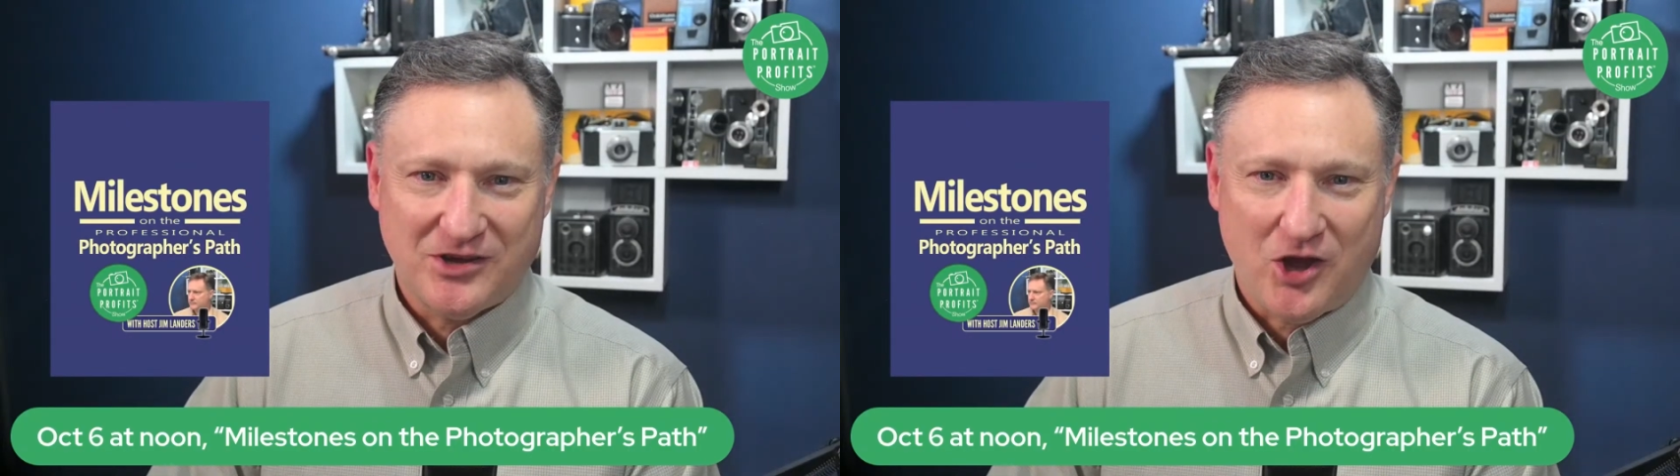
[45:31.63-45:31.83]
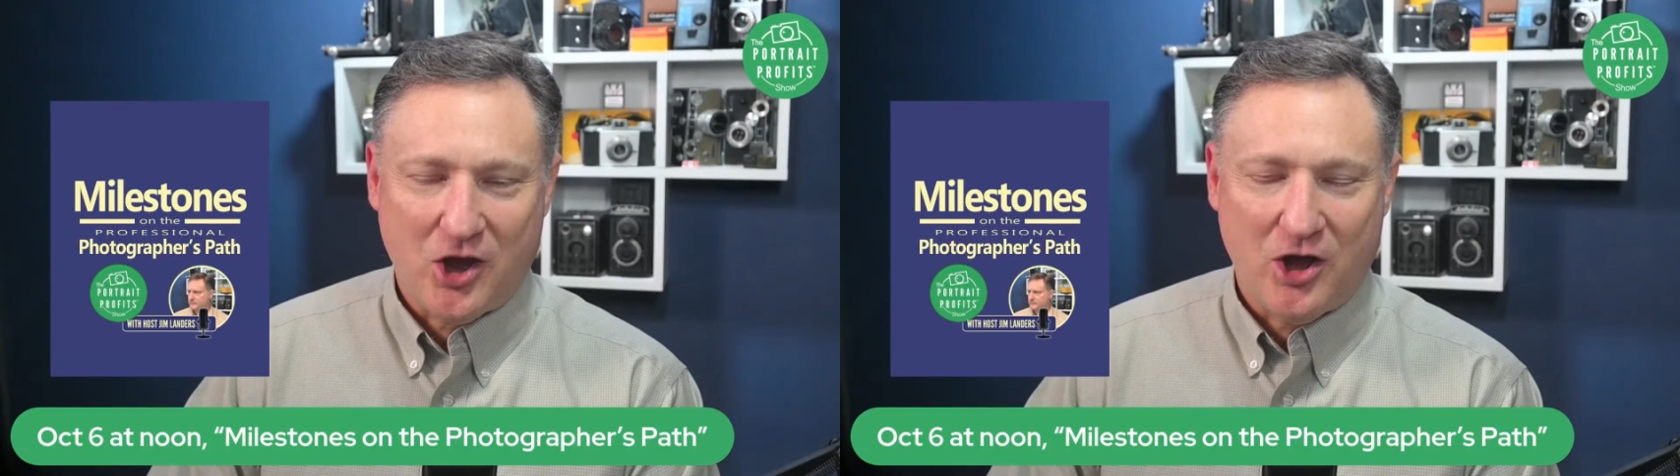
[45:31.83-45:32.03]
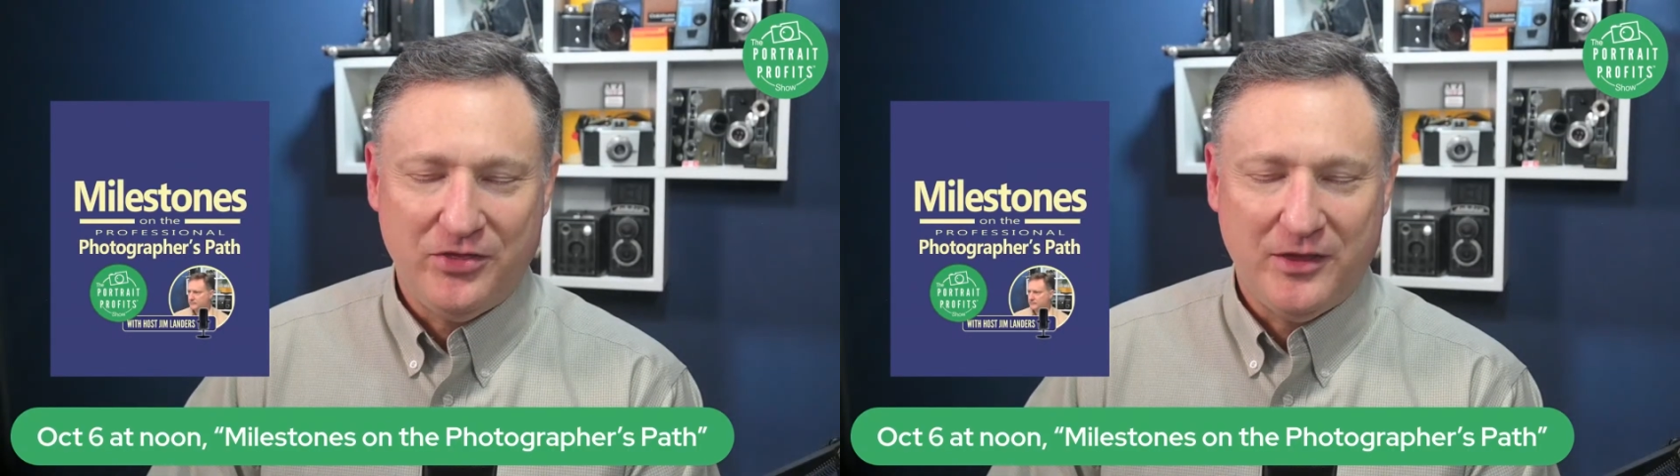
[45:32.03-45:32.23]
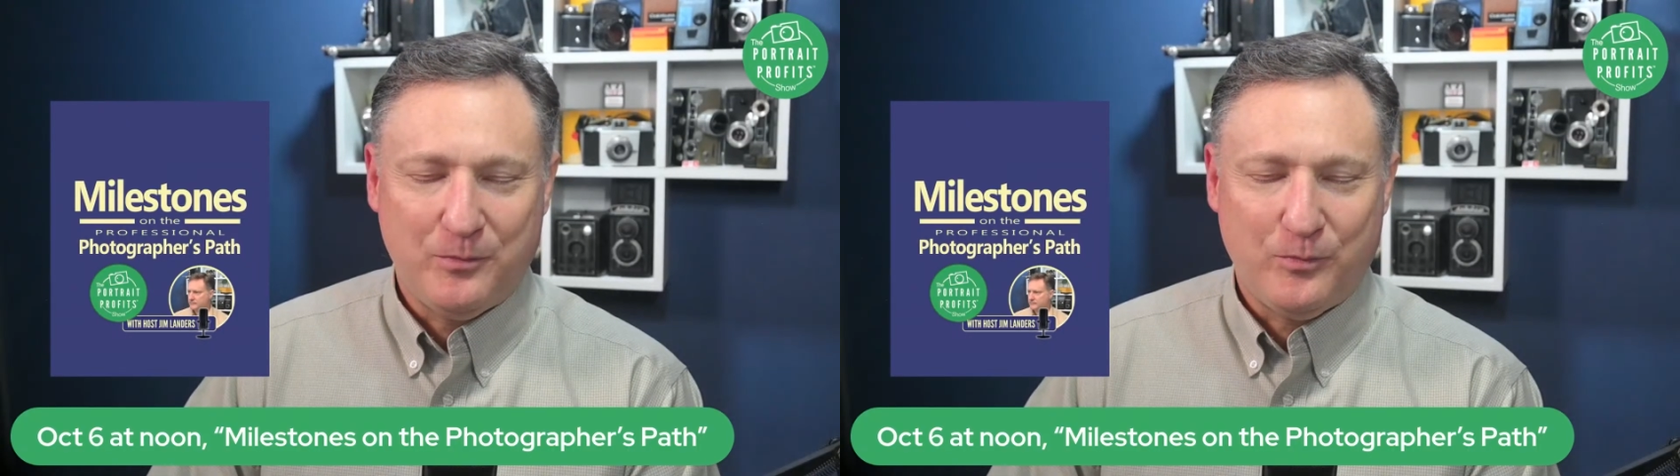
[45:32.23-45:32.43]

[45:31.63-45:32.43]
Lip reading: on the